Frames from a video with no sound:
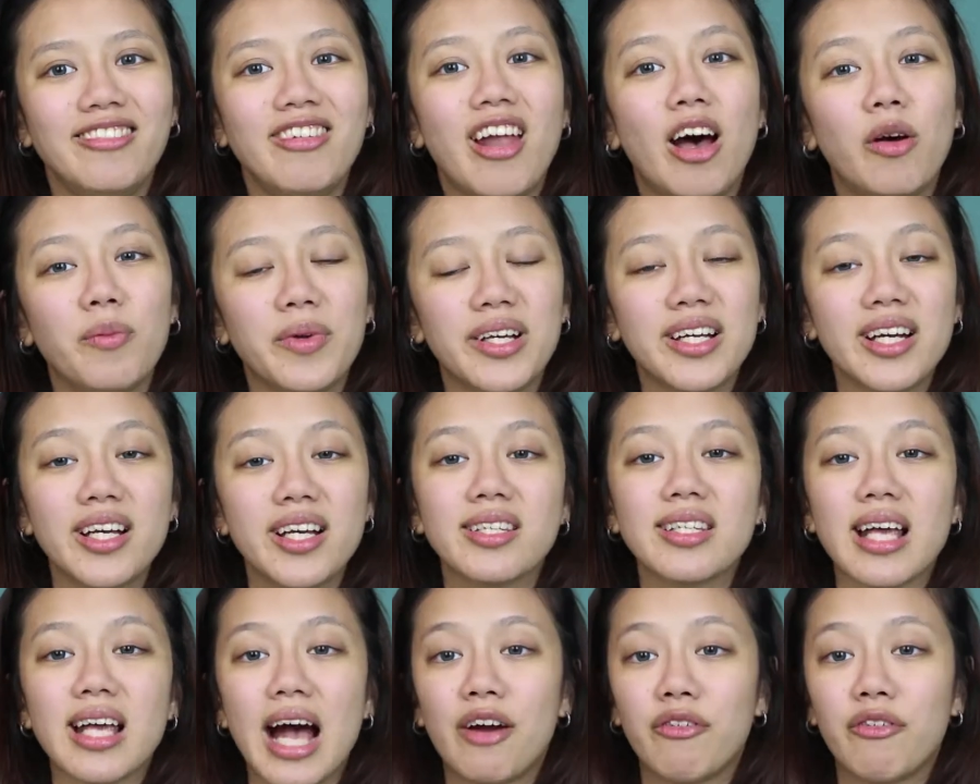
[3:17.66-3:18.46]
Now
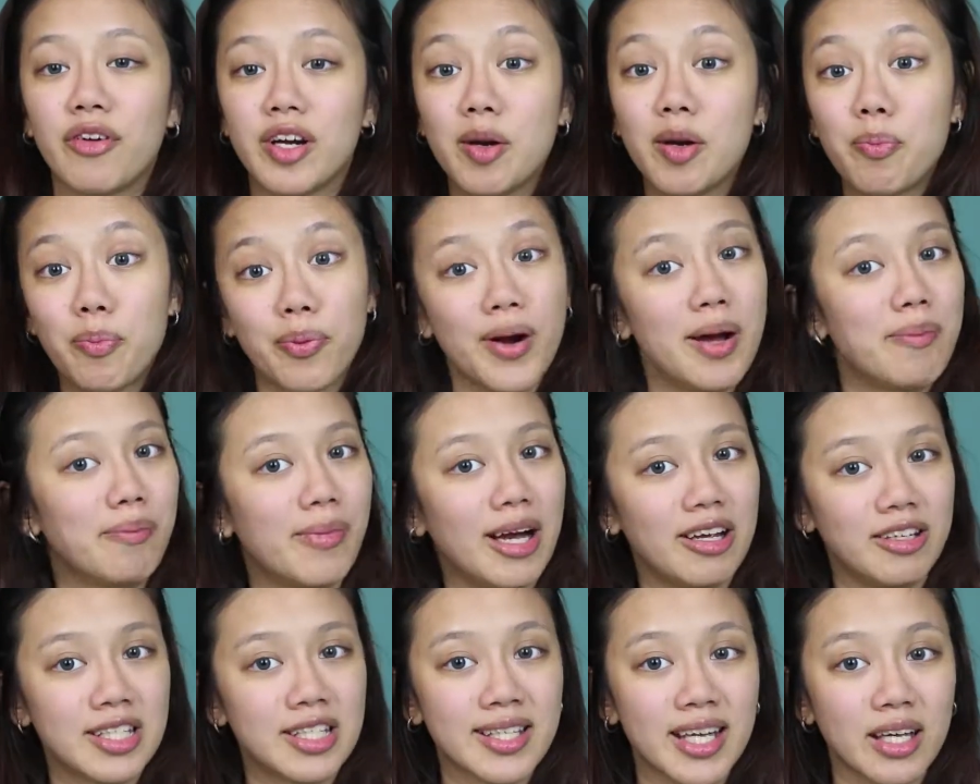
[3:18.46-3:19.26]
because I already prepped
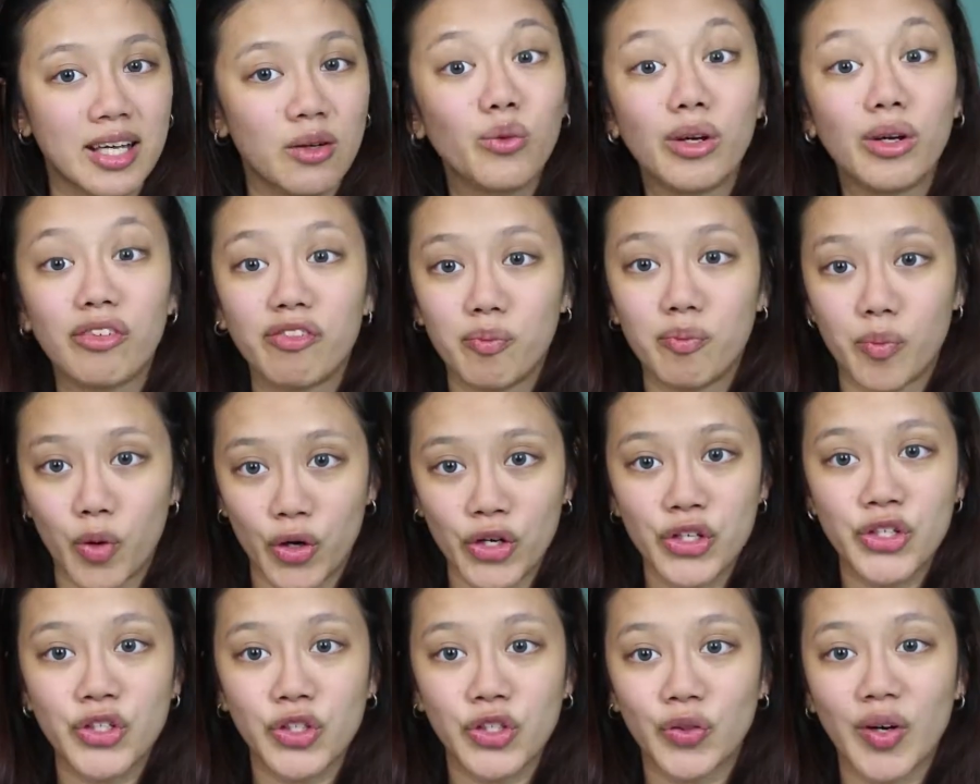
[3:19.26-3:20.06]
my skin with
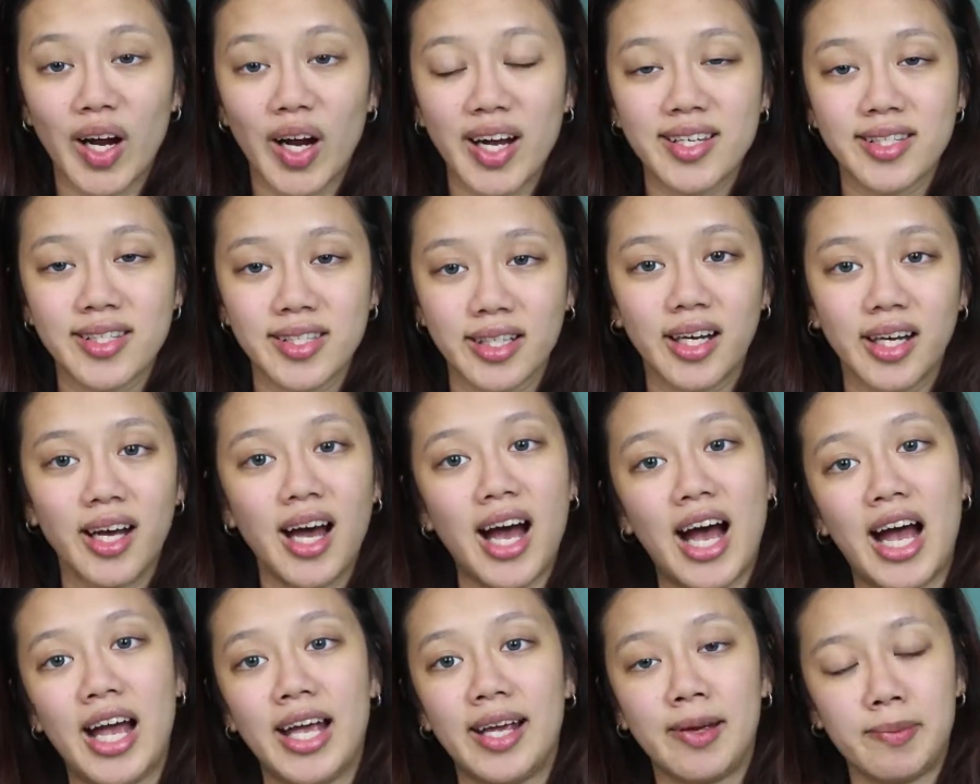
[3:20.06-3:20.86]
moisturizer,
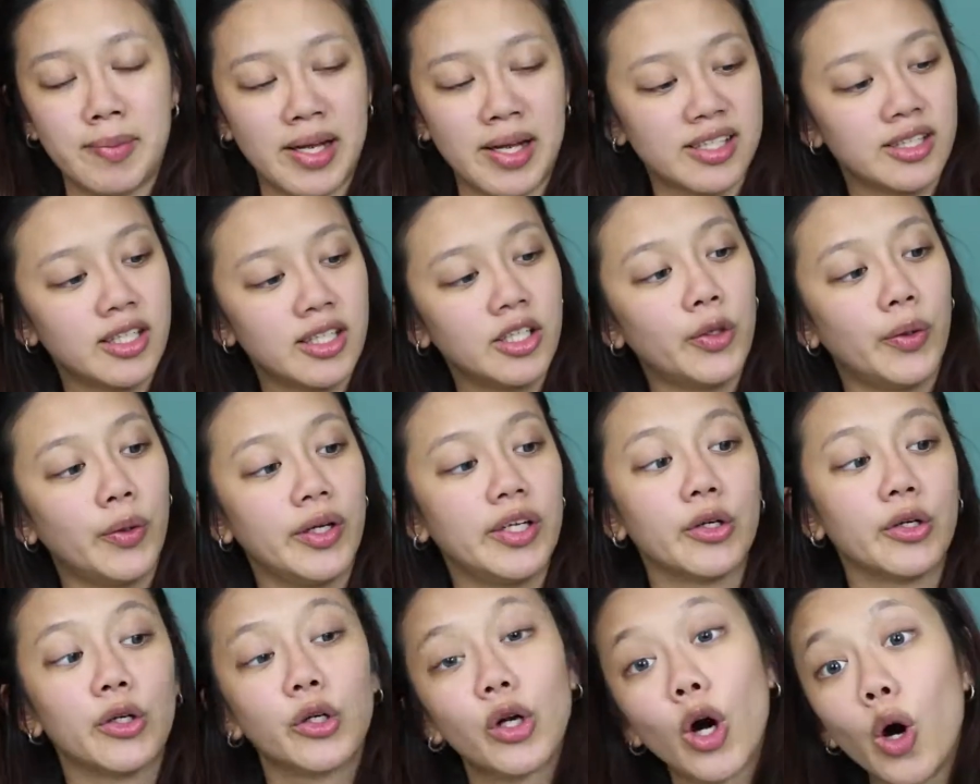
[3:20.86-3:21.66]
I am actually going
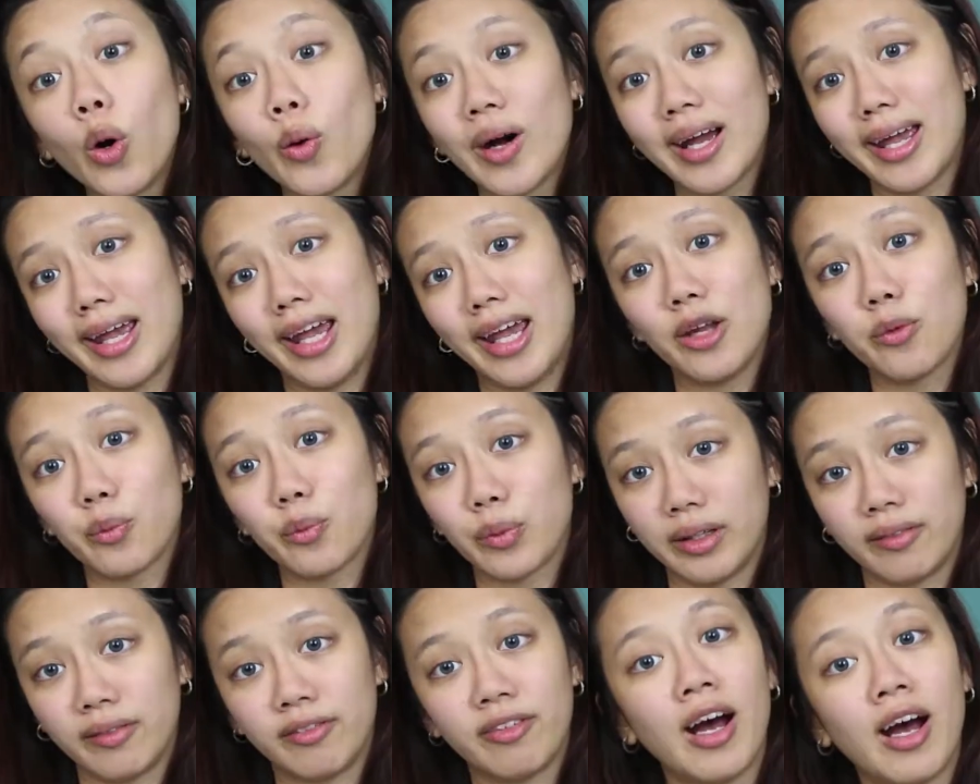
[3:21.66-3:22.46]
to go ahead
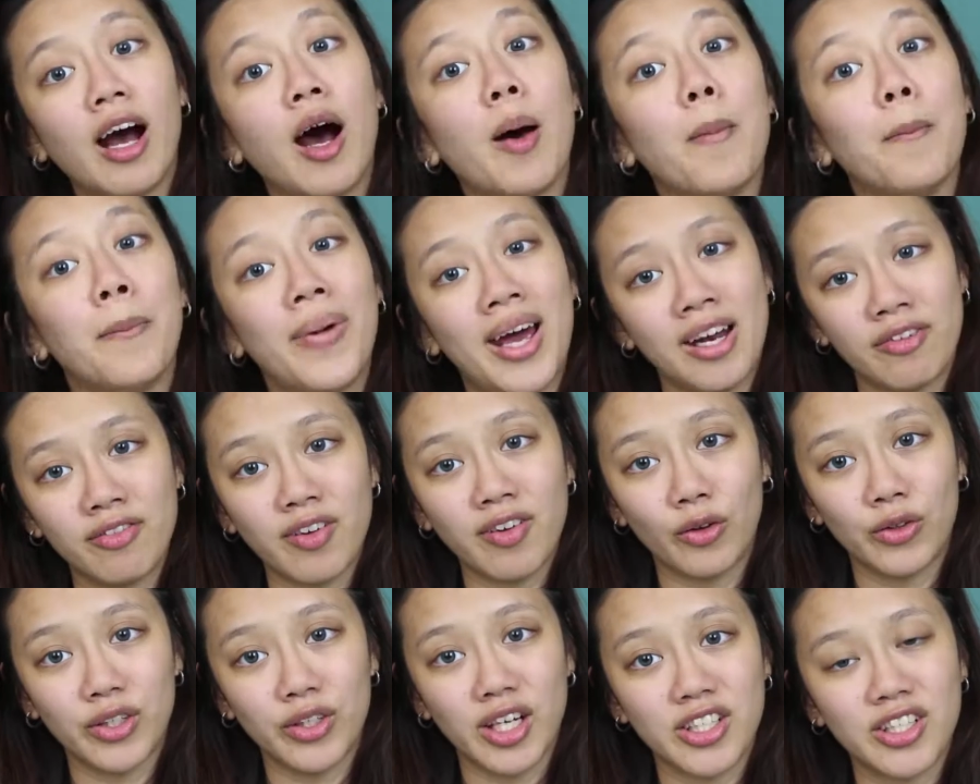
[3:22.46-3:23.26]
with matte
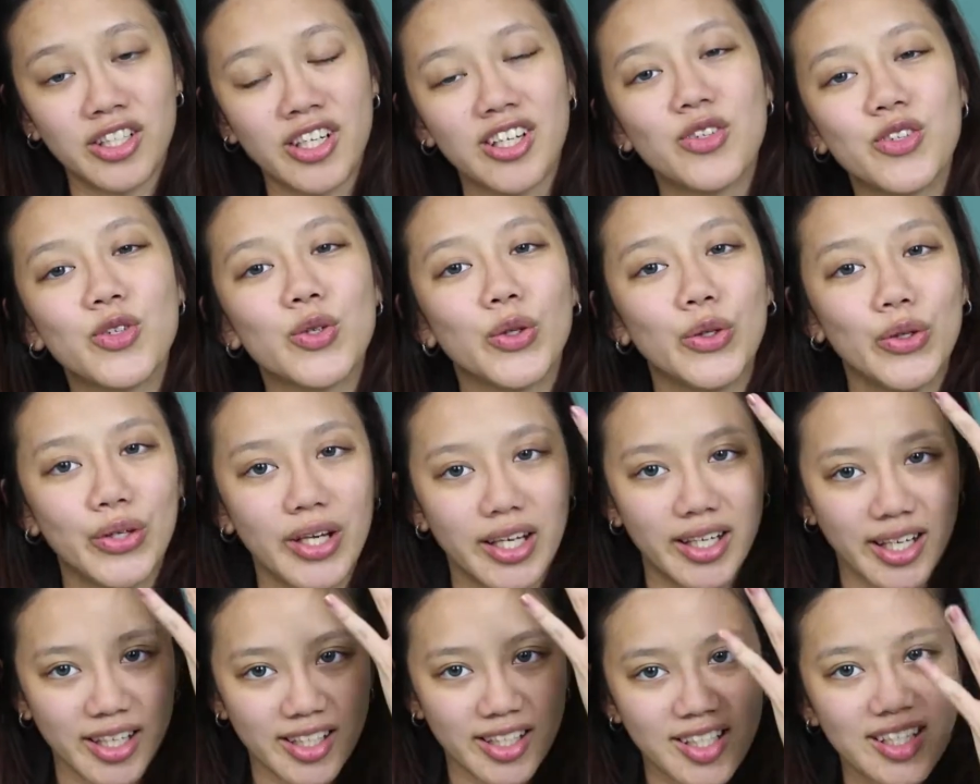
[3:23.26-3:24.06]
foundation, so you
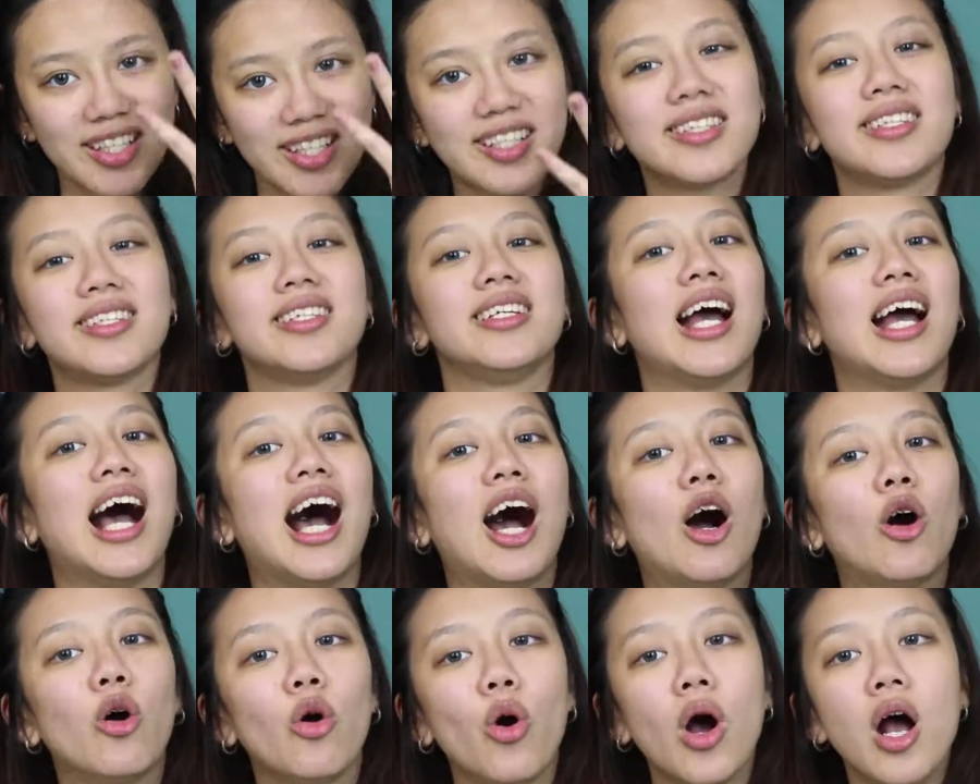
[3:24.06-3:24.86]
can actually see
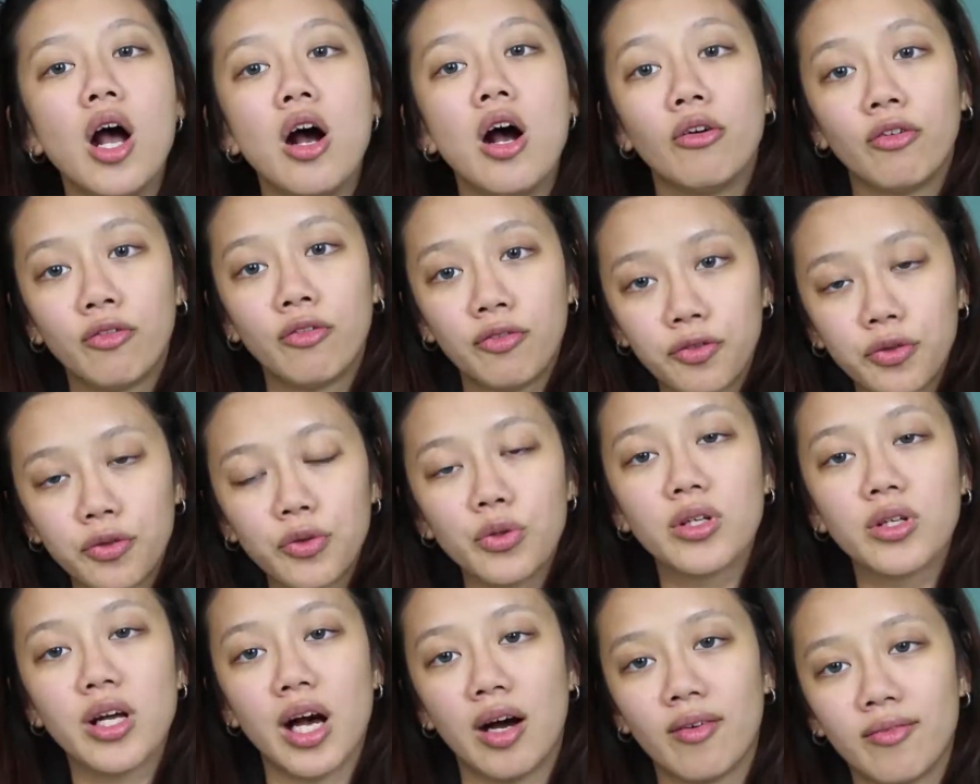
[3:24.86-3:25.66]
how
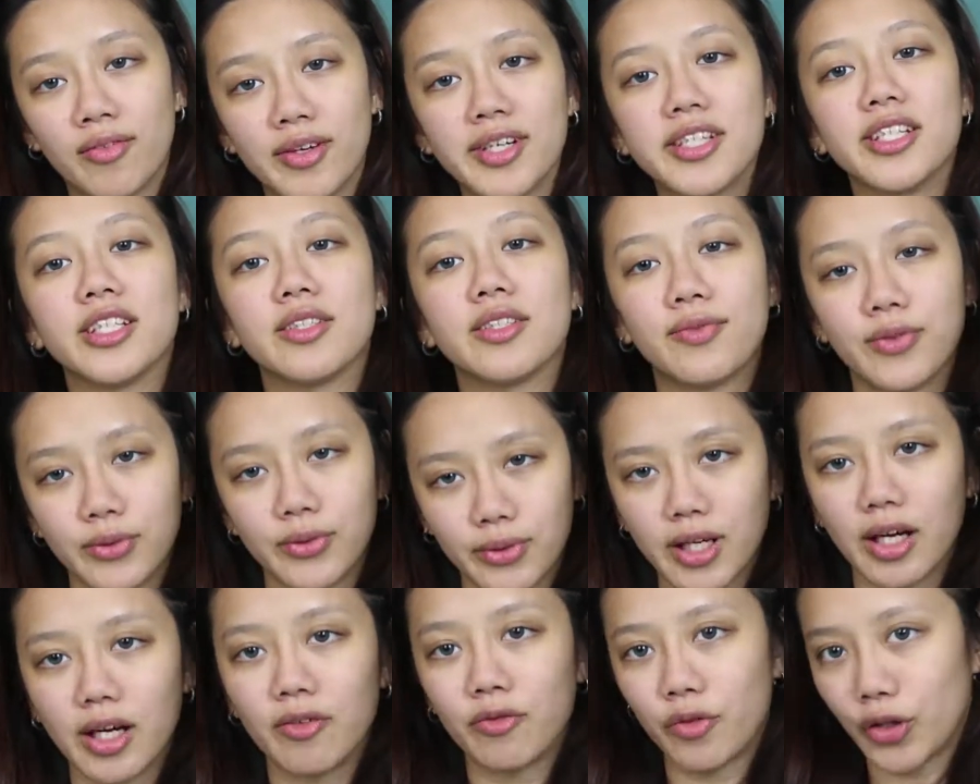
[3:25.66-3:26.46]
full coverage is full
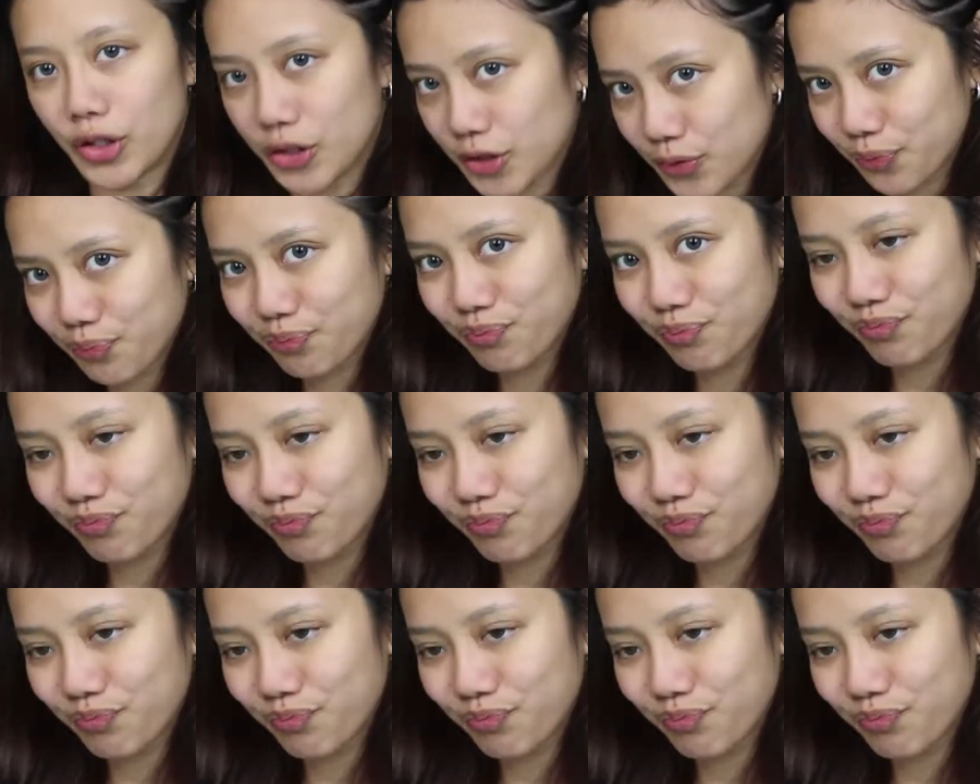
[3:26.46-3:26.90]
coverage.